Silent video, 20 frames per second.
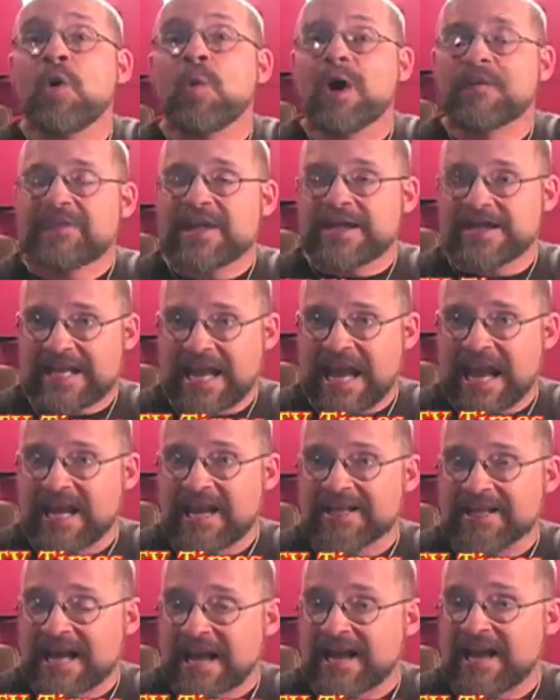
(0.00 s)
what they can
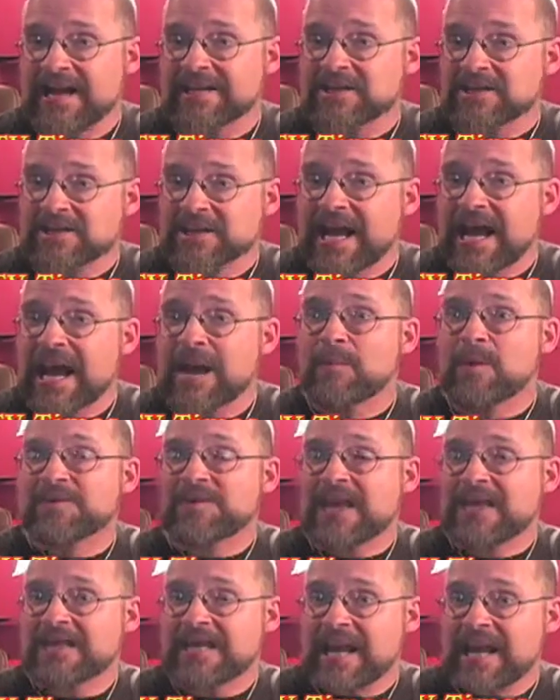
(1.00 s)
and cannot say, what
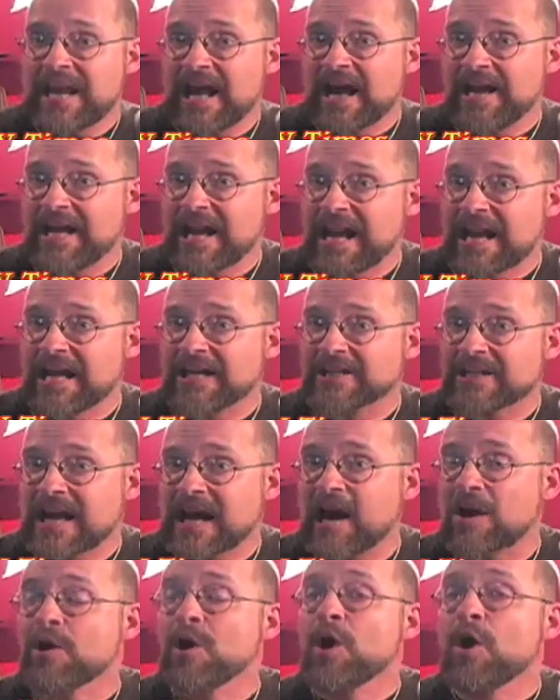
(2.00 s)
they cannot hand
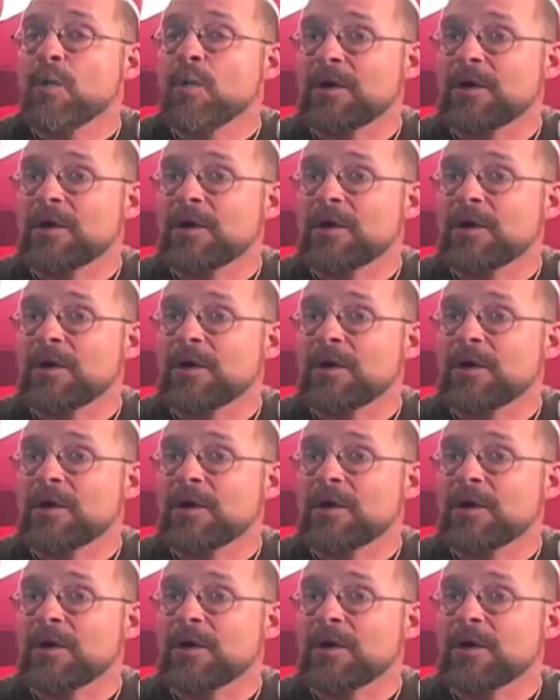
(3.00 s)
out,